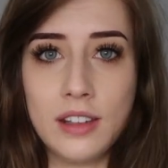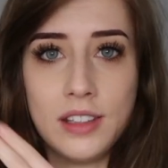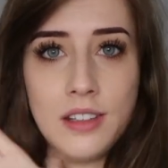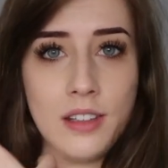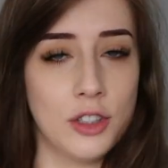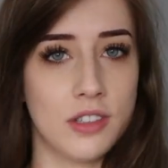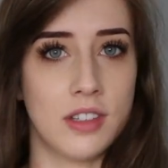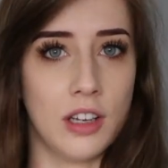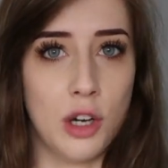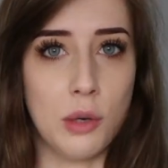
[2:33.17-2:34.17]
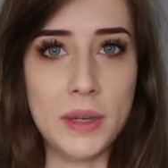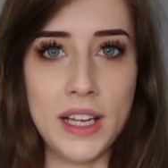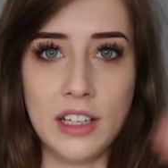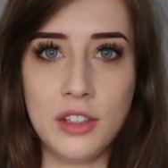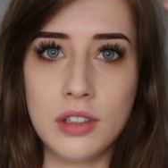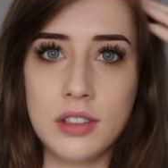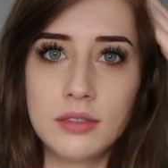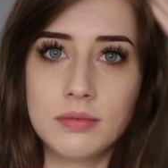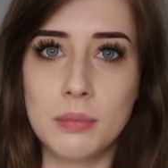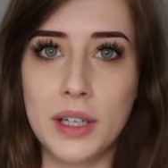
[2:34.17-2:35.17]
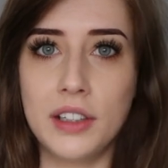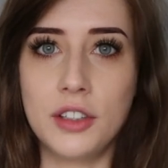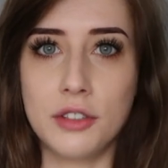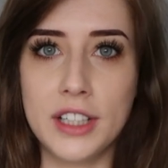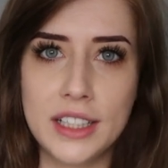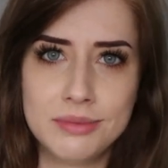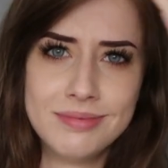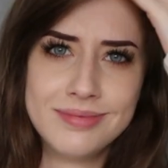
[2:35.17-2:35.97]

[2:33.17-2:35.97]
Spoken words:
This is just a hobby, not my career.